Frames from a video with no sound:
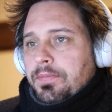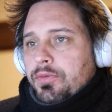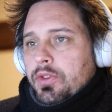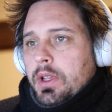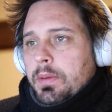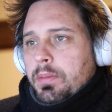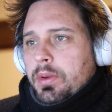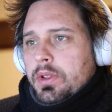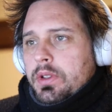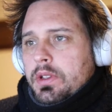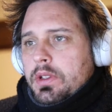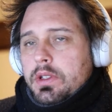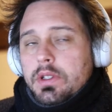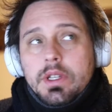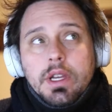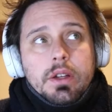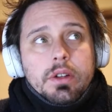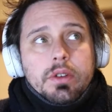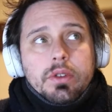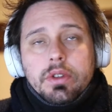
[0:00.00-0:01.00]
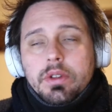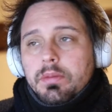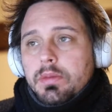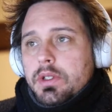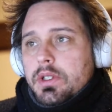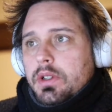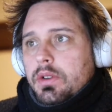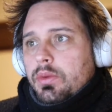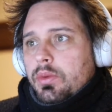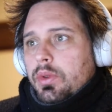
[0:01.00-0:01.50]
input to this algorithm
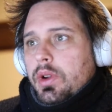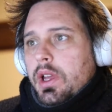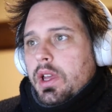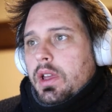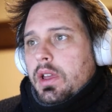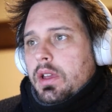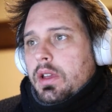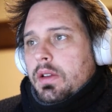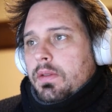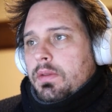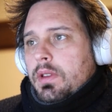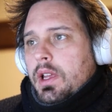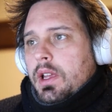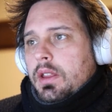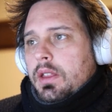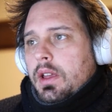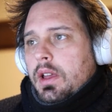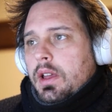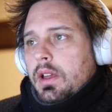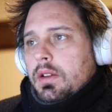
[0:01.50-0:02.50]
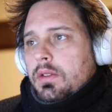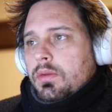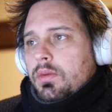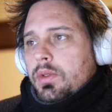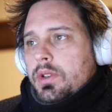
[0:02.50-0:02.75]
is an array of length n,